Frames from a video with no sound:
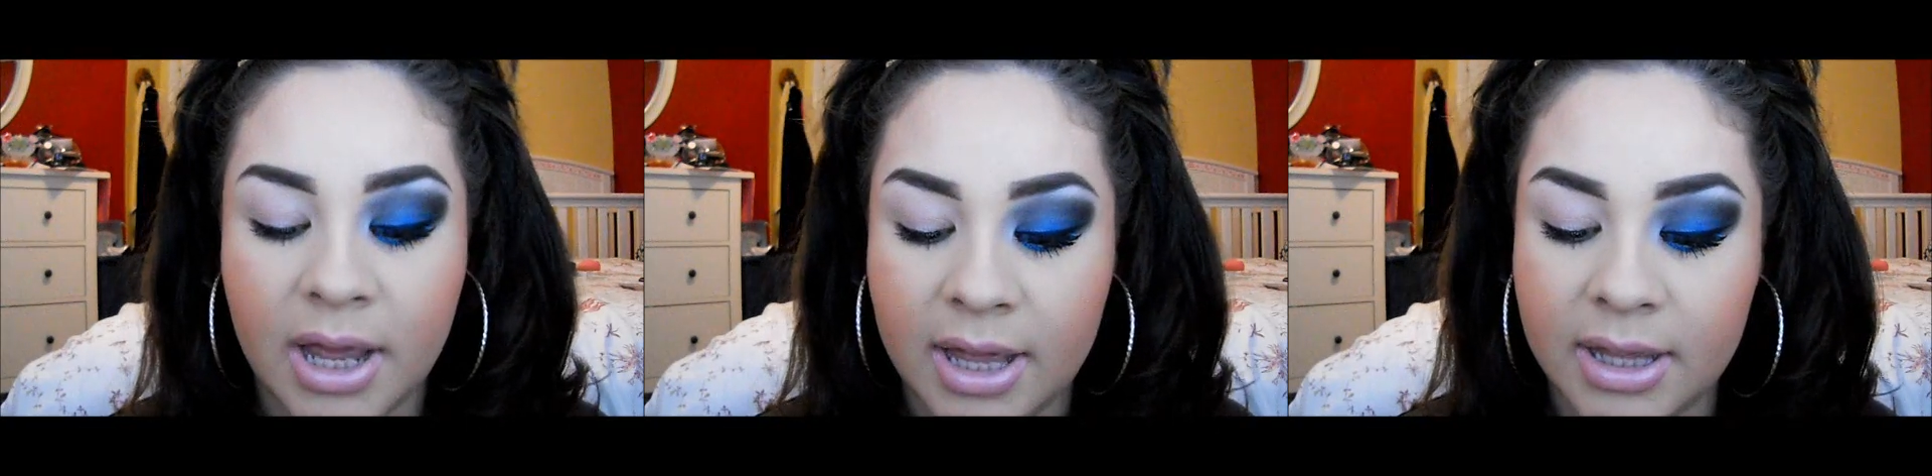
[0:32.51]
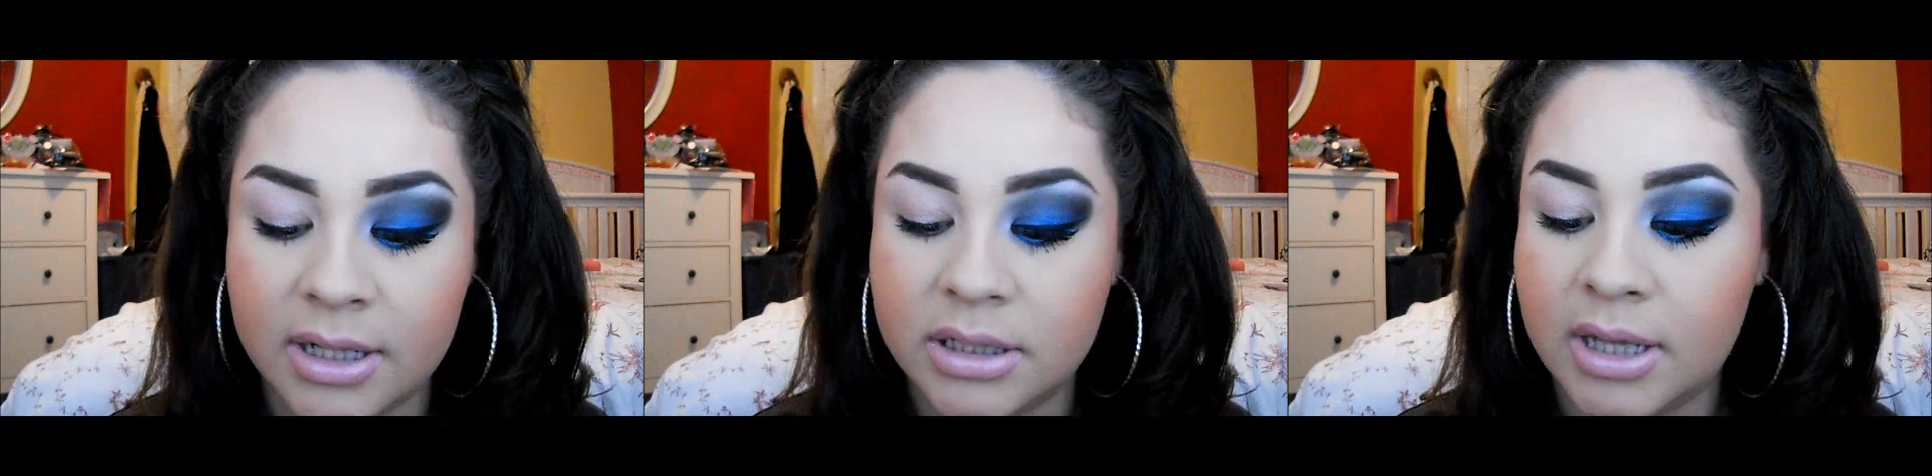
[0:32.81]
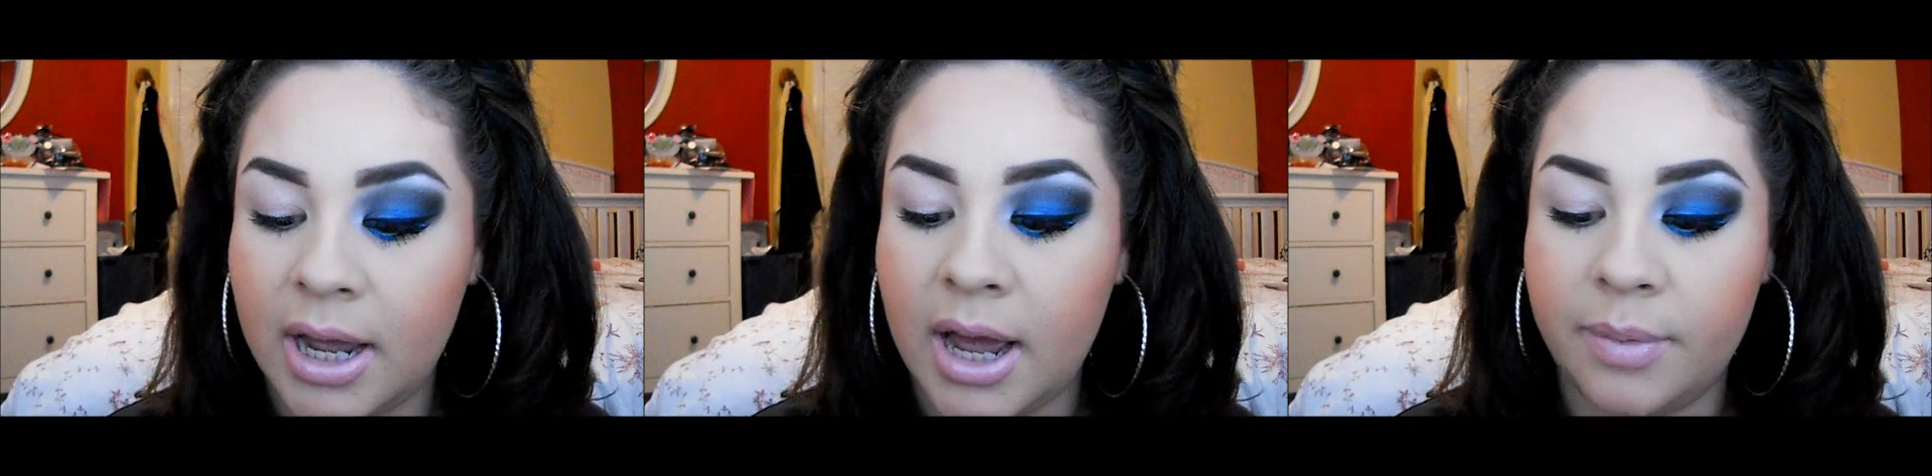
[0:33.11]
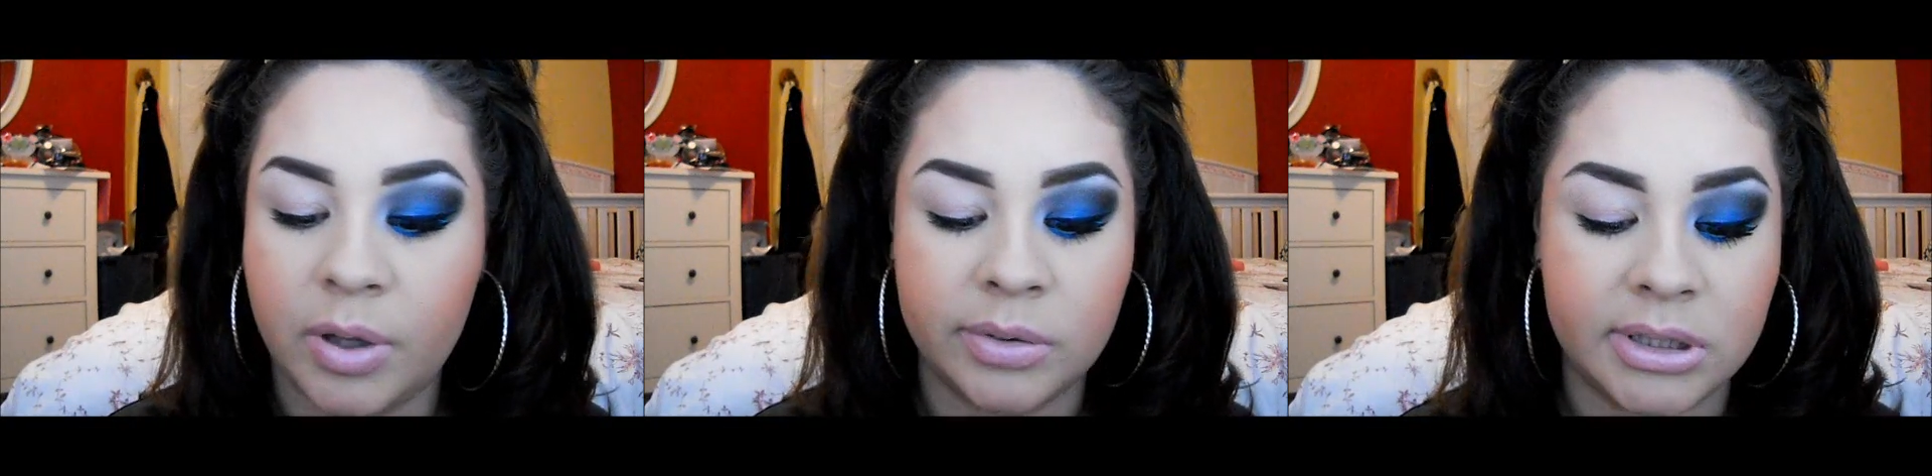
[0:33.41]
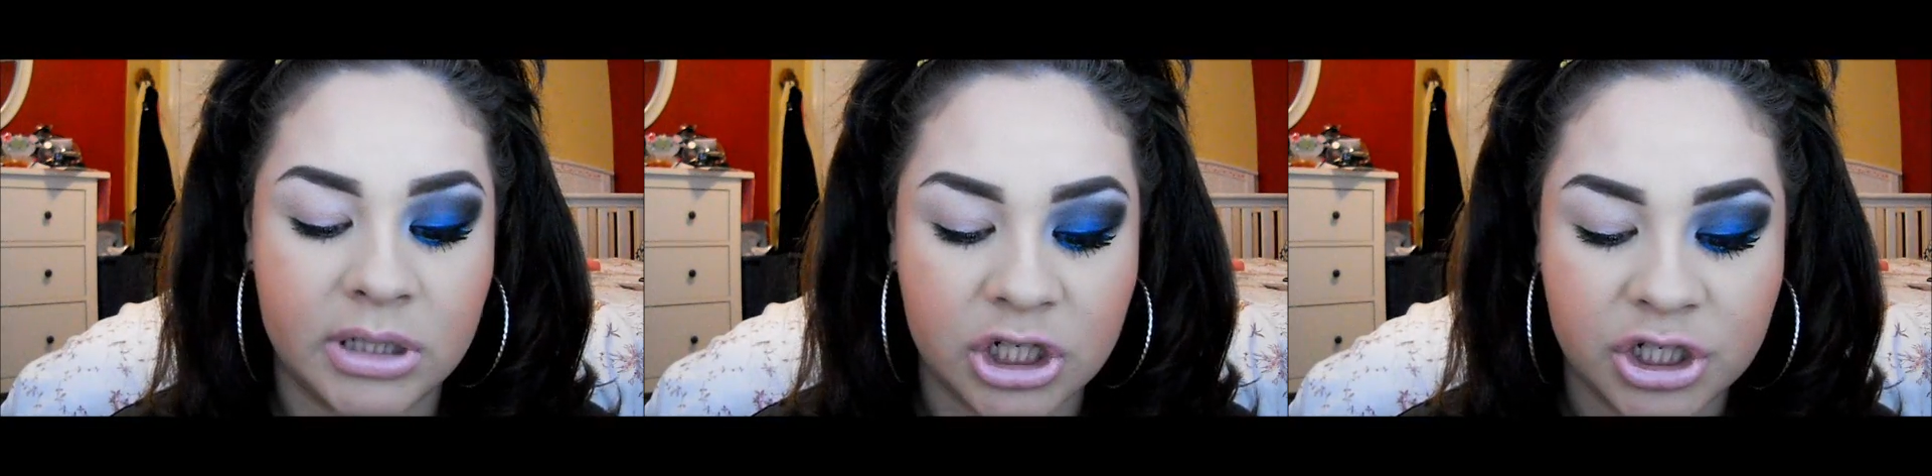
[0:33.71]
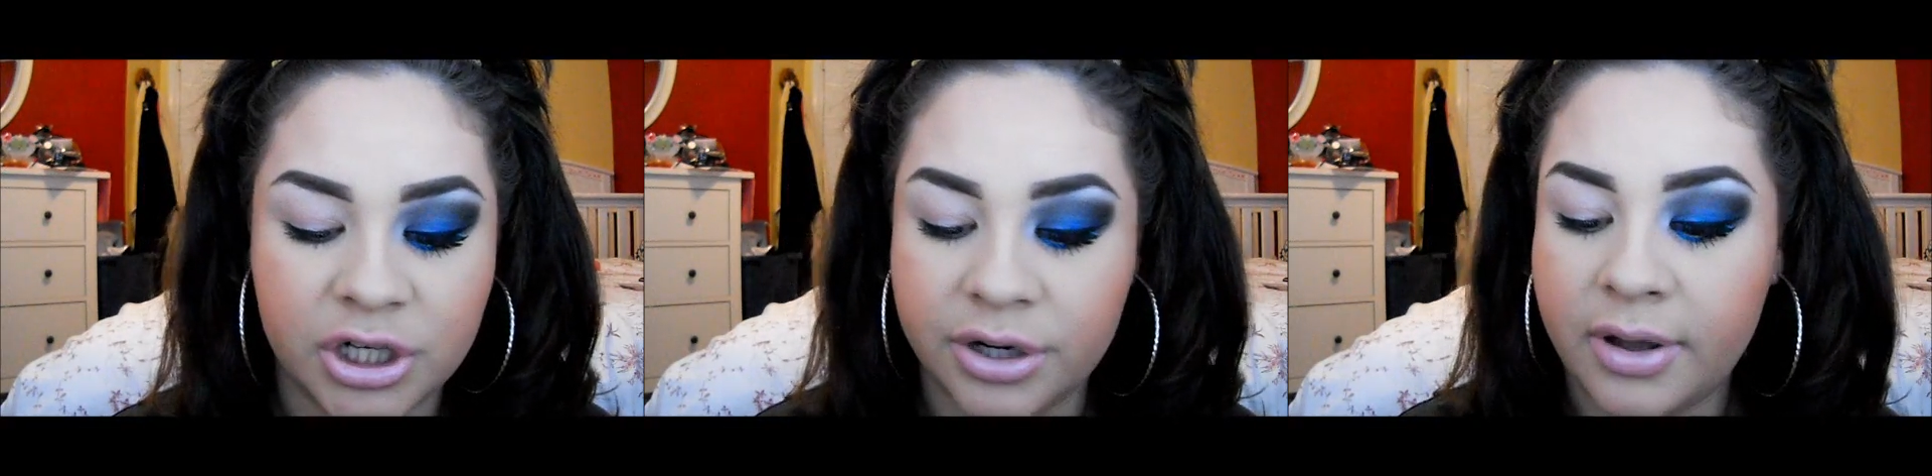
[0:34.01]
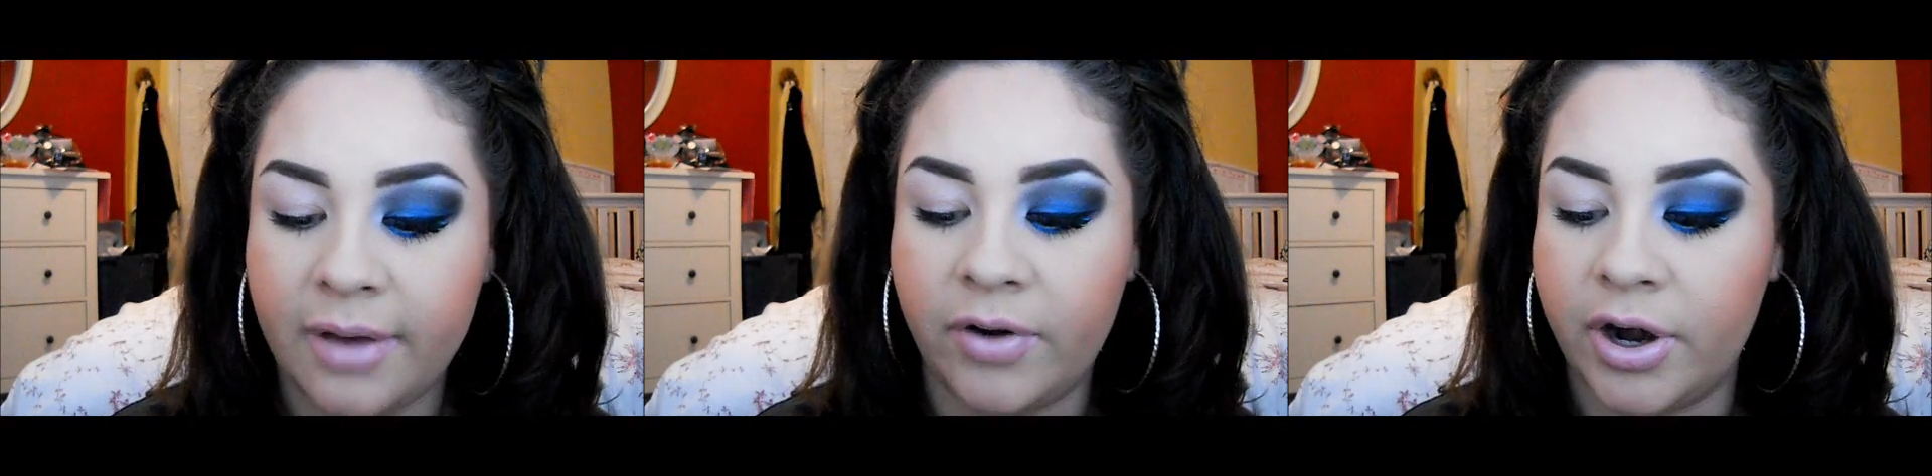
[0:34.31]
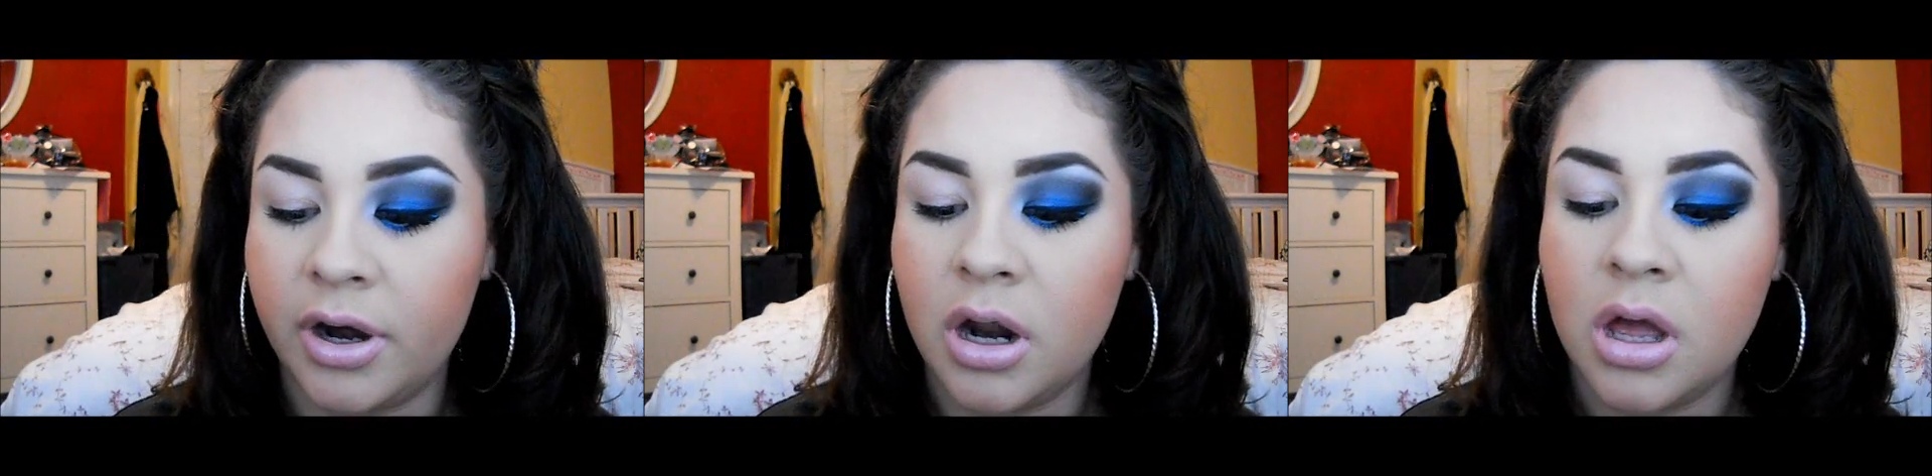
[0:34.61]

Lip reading: and I'm using the sheer cover.